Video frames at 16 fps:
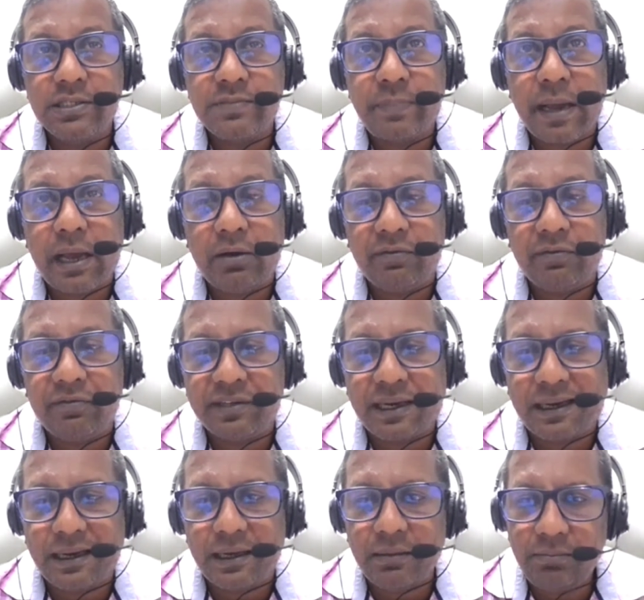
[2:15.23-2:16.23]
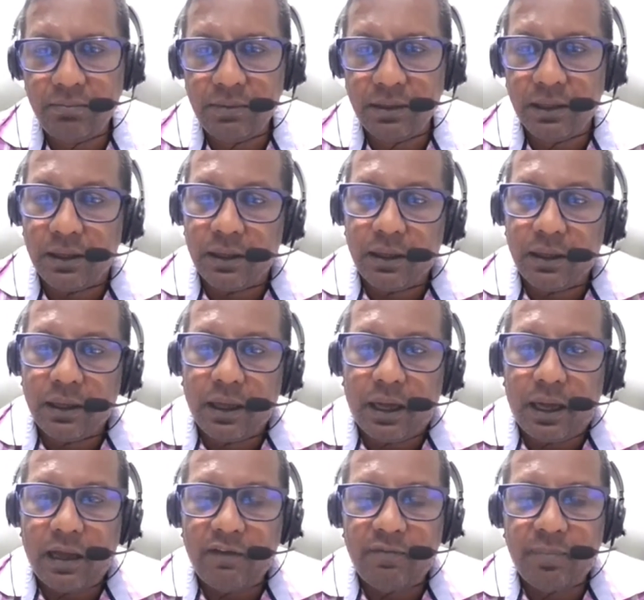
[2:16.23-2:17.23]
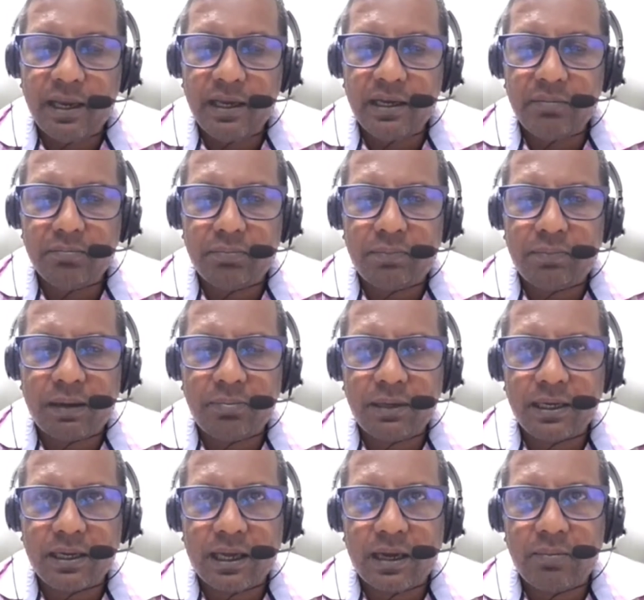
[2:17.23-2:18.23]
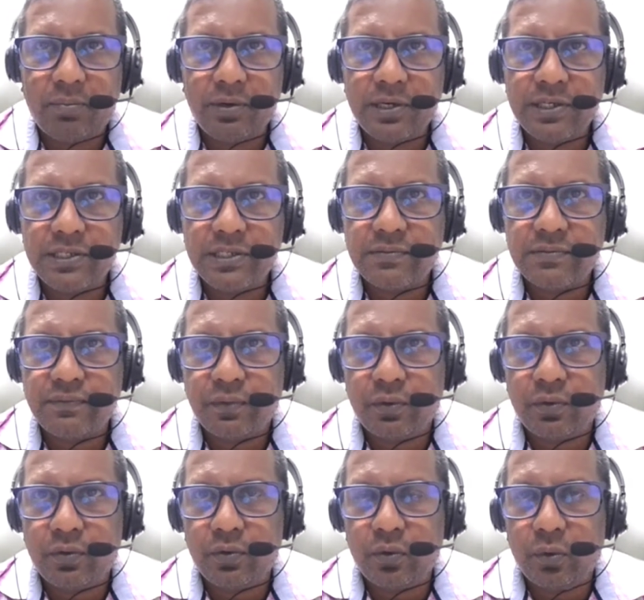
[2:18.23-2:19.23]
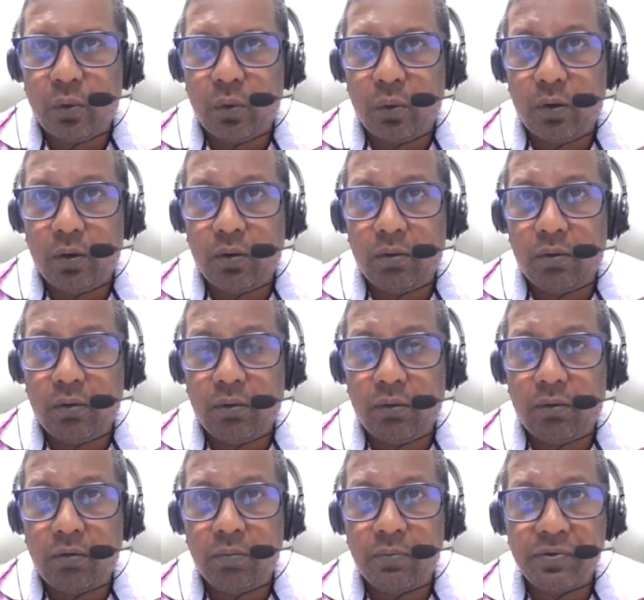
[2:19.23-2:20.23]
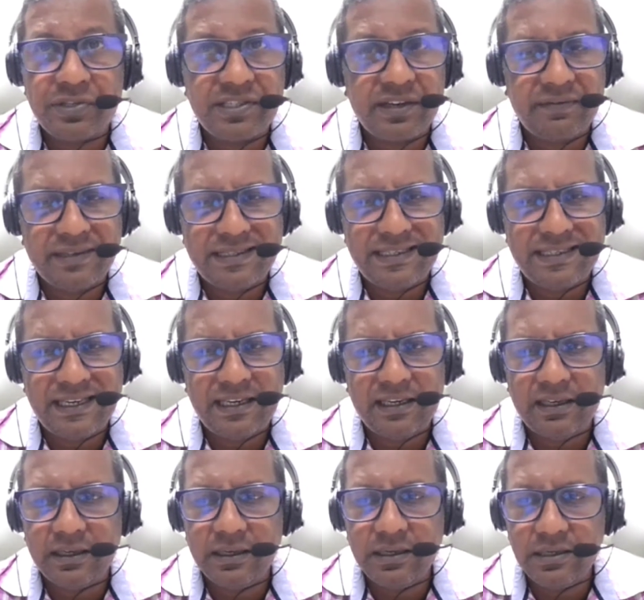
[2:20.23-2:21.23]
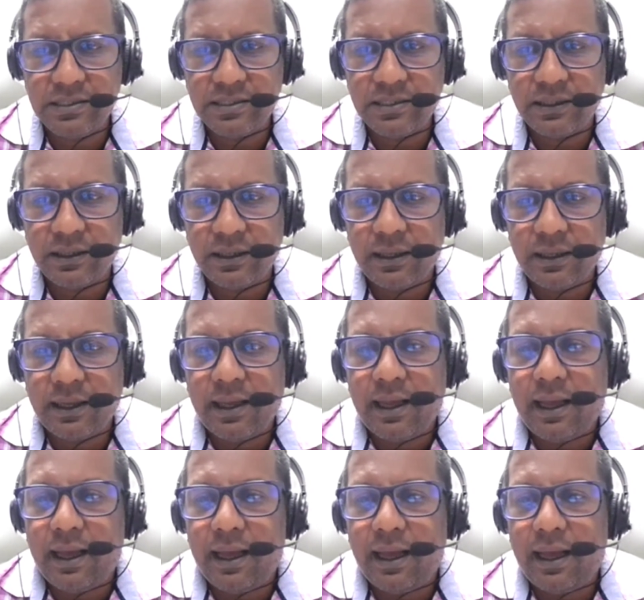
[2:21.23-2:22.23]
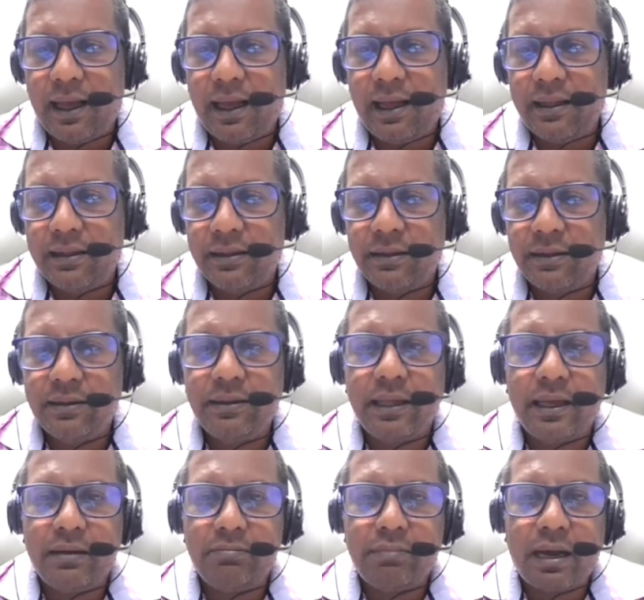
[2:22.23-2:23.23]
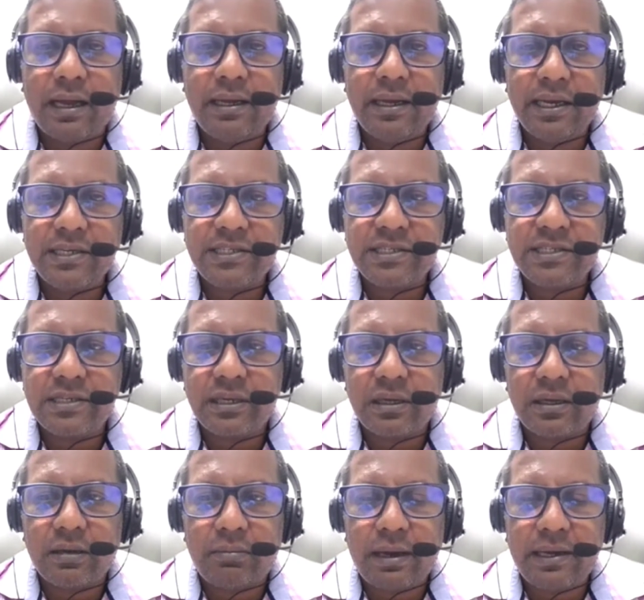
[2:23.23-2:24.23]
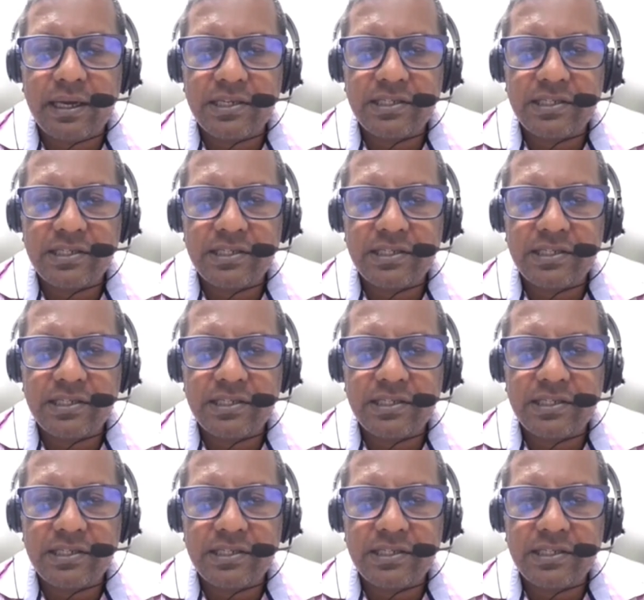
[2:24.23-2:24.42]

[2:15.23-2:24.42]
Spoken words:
span of time. I've been in public libraries for almost 17 years. And then my next